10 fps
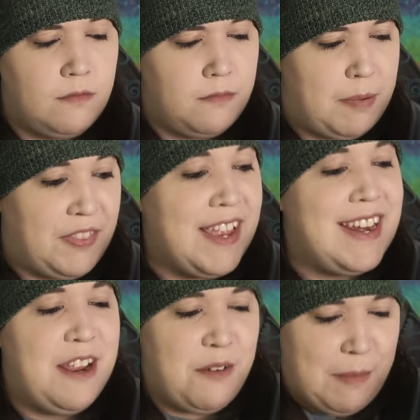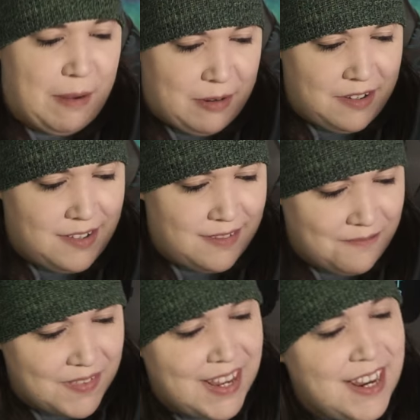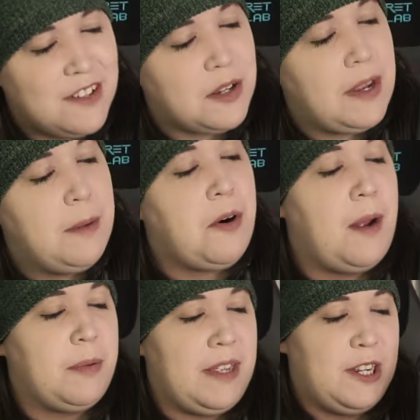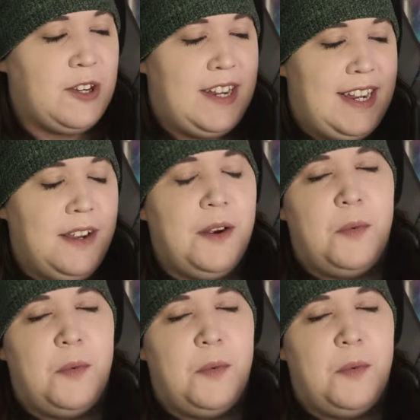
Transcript: but then he remembered. So he promptly agreed,